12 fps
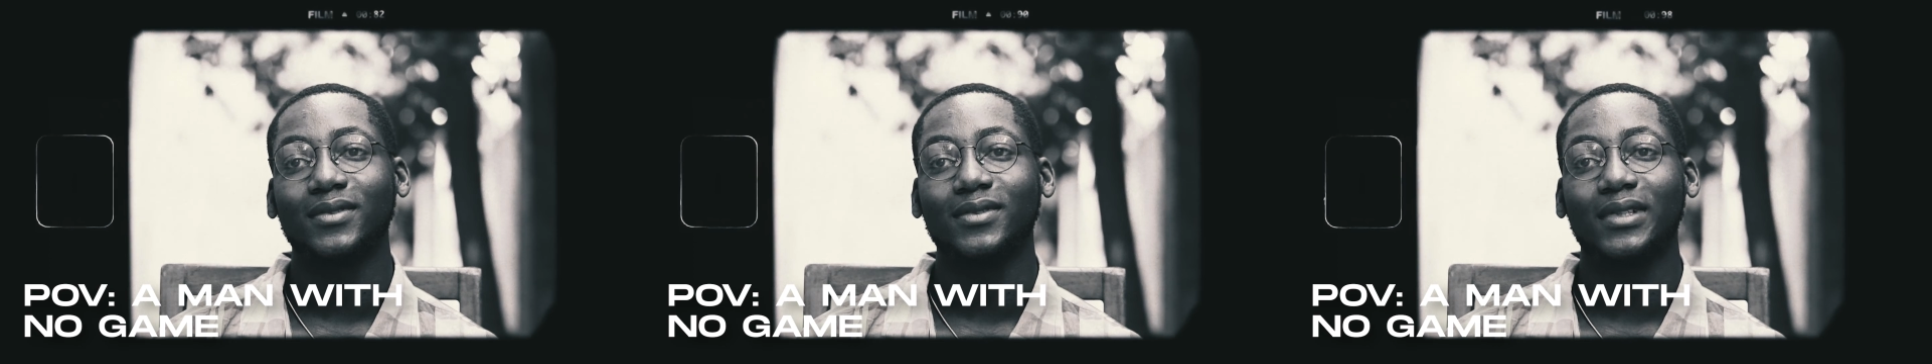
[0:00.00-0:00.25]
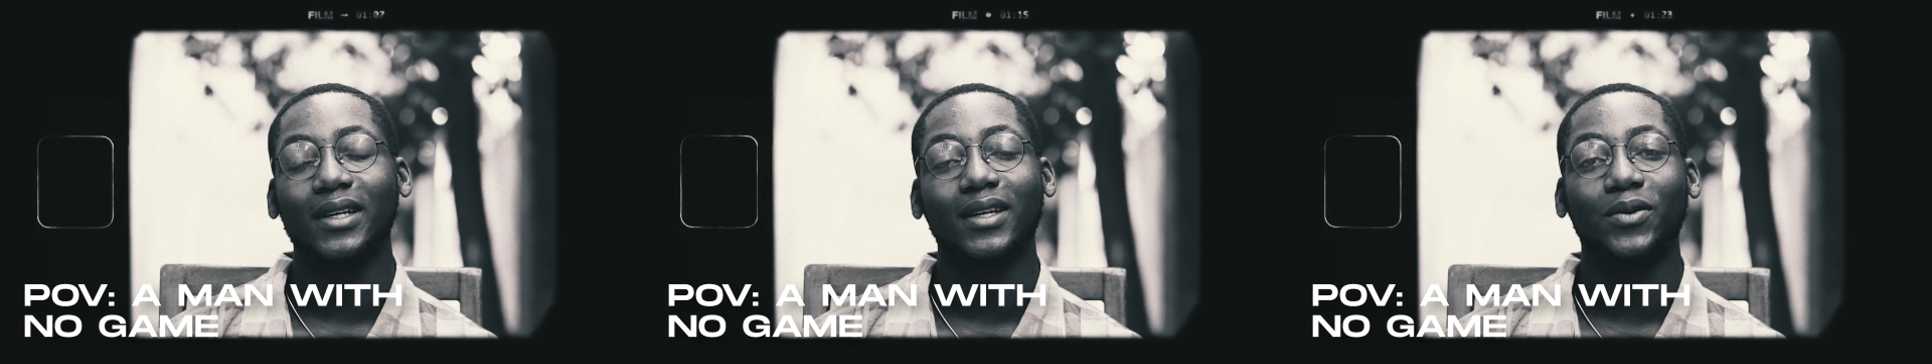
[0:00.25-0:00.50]

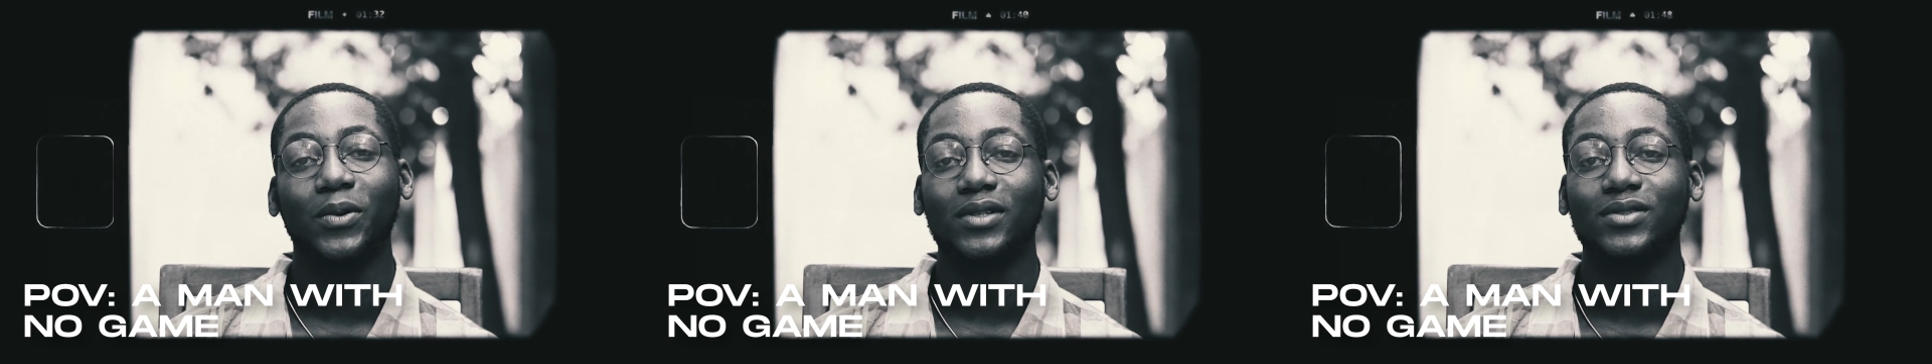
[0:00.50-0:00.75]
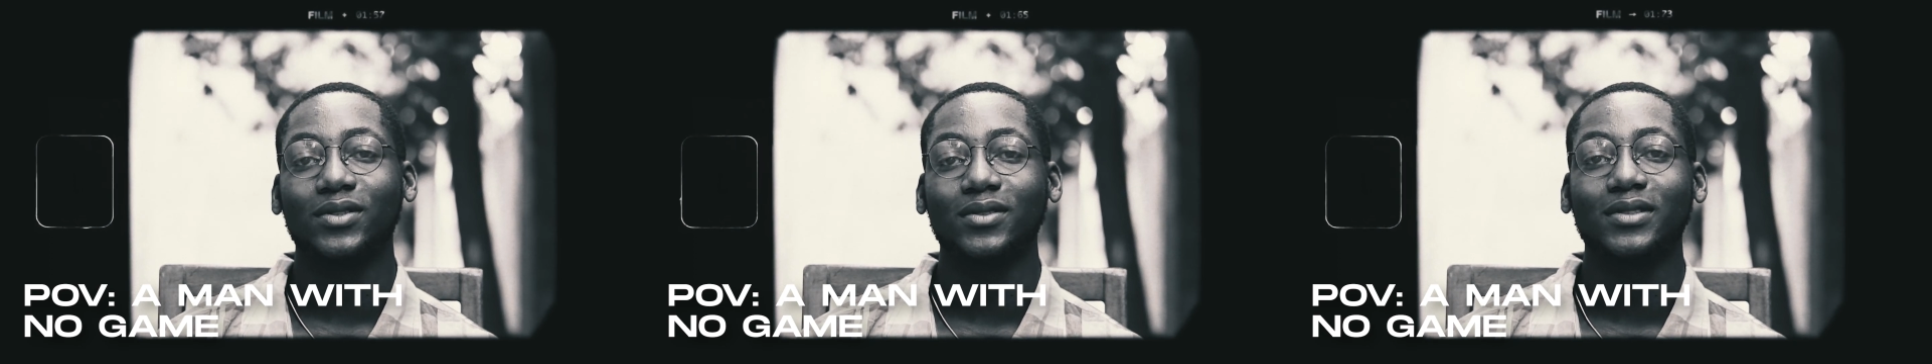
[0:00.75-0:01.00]
send a
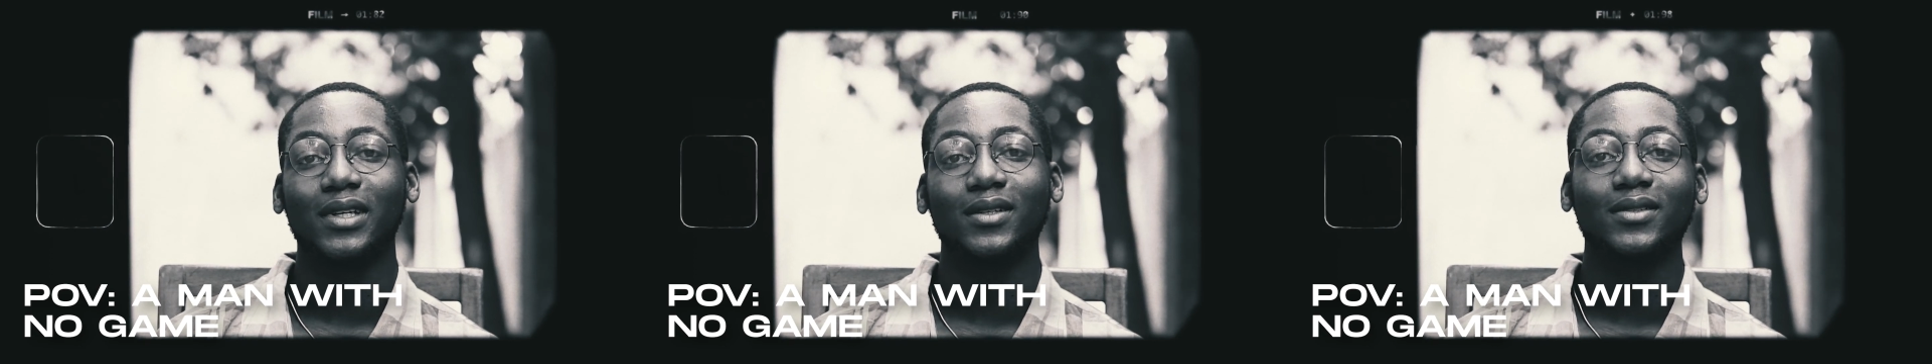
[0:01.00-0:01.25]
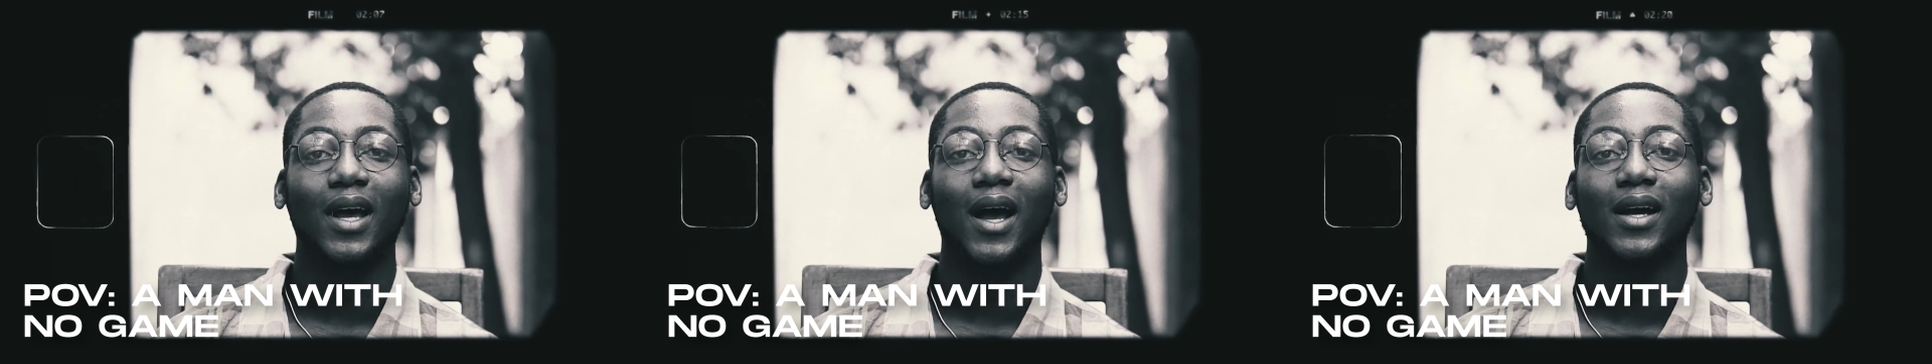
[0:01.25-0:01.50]
question,
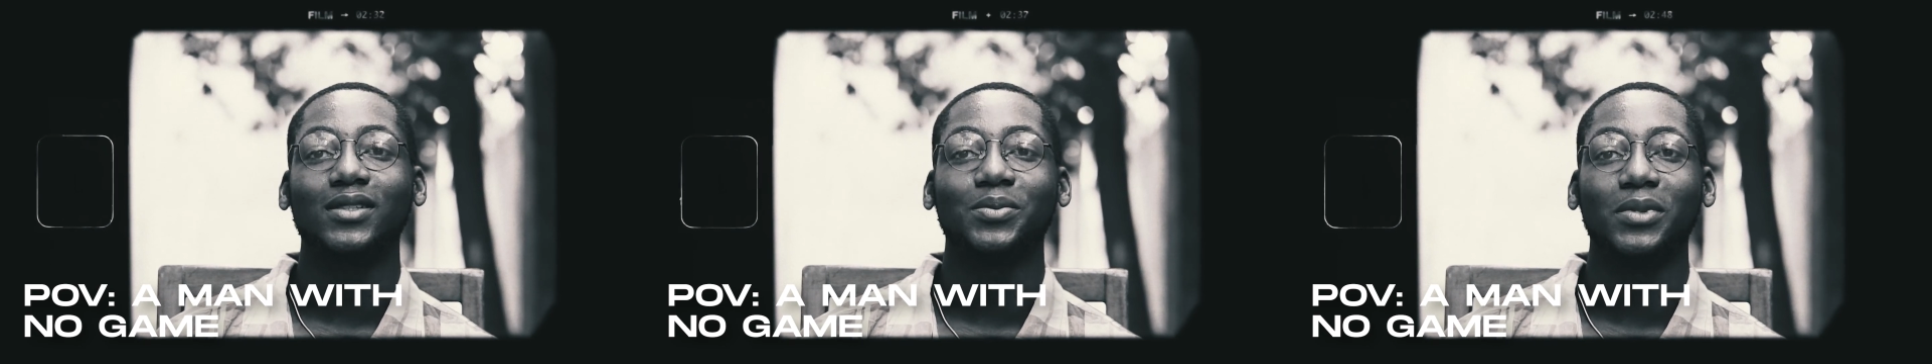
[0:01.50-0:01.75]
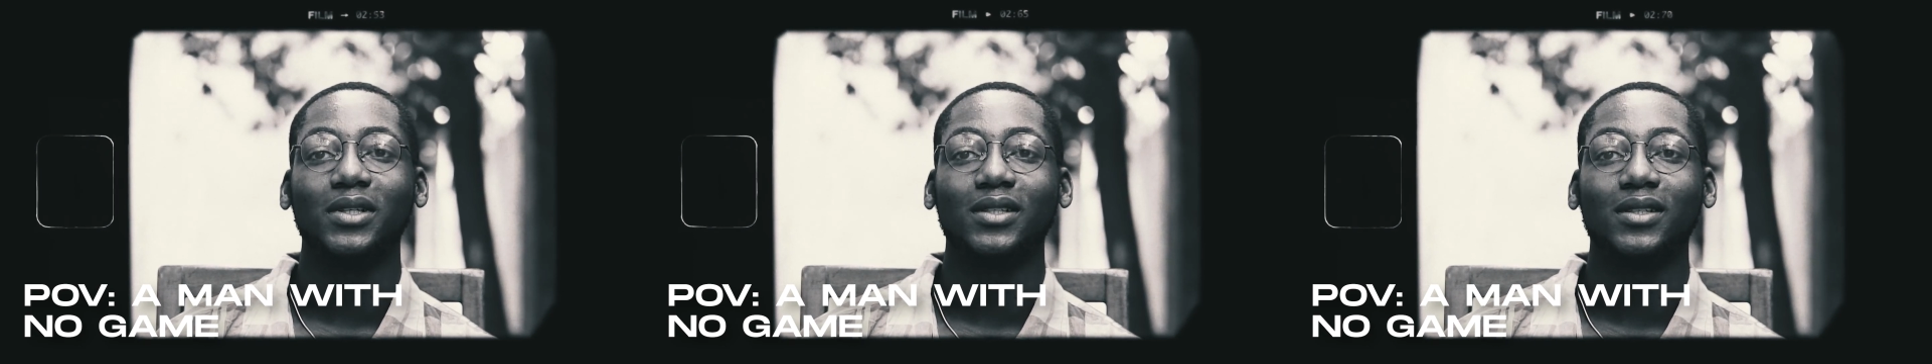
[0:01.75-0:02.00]
ask
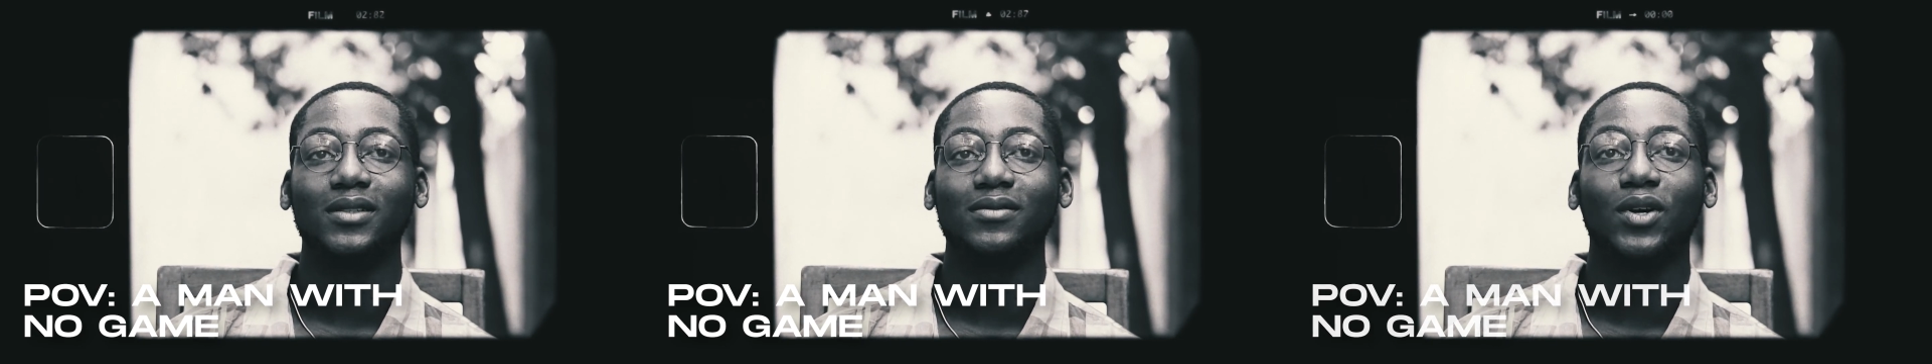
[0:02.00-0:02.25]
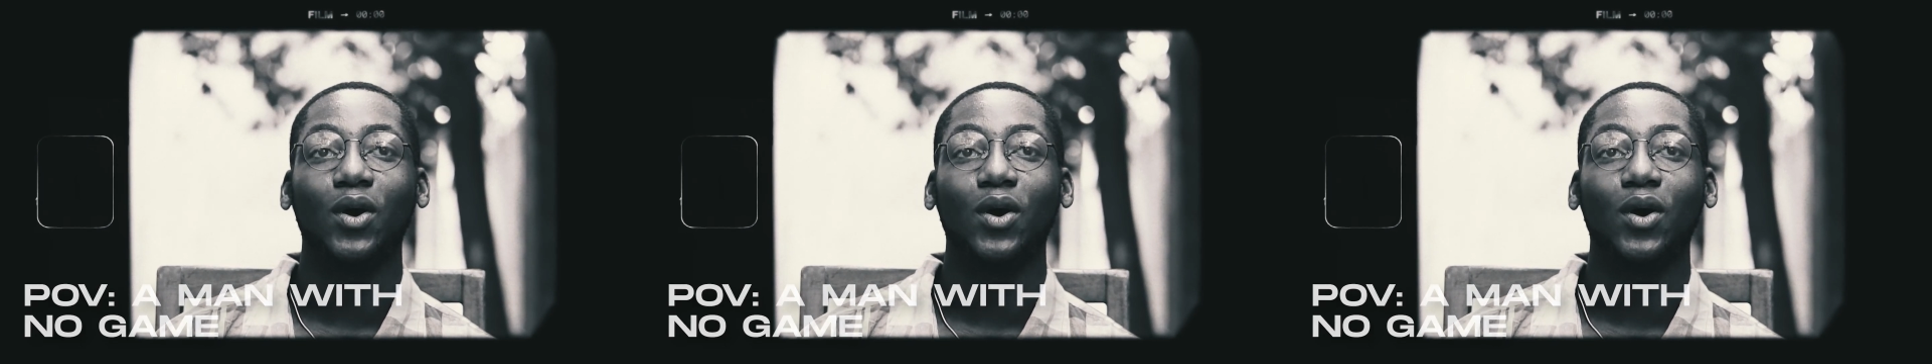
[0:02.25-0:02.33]
me in the